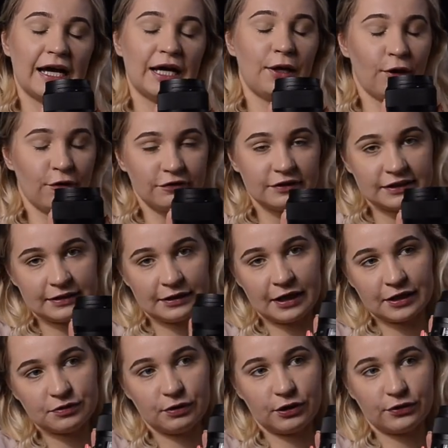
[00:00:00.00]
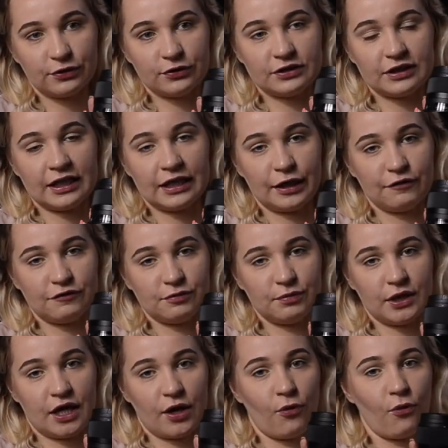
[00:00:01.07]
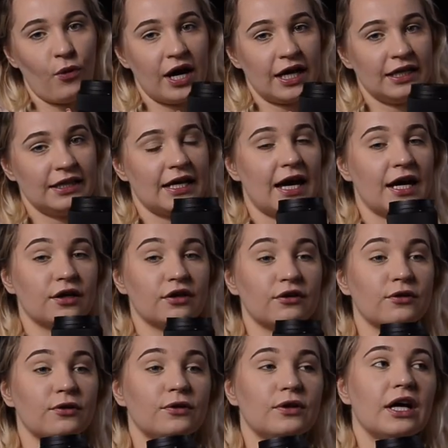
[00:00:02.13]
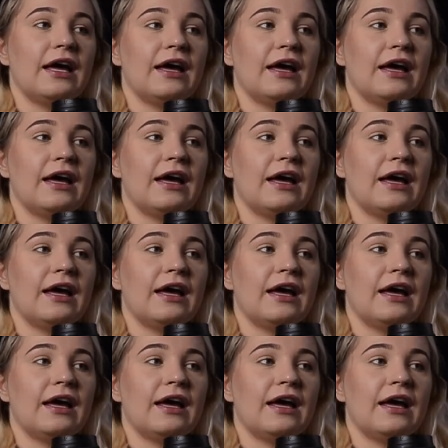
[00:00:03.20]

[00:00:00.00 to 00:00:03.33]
I love this lens because it gives me a wide angle.